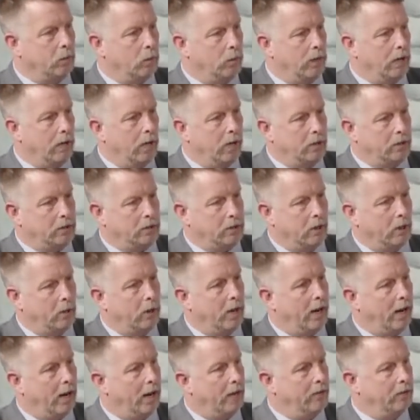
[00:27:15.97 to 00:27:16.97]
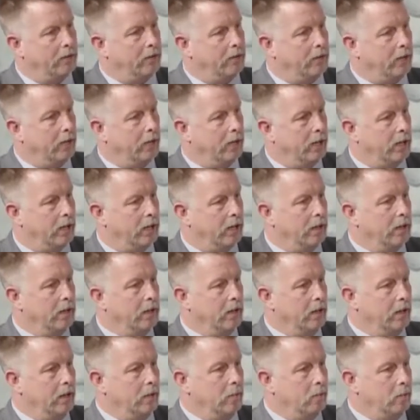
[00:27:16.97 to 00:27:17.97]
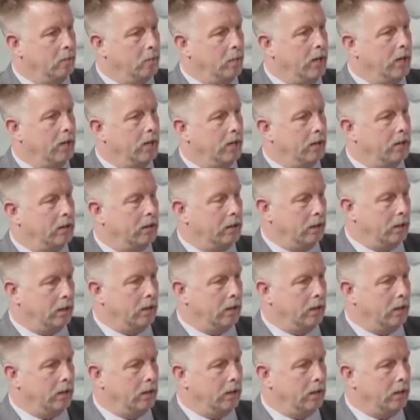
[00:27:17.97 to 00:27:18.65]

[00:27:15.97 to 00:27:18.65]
We also have been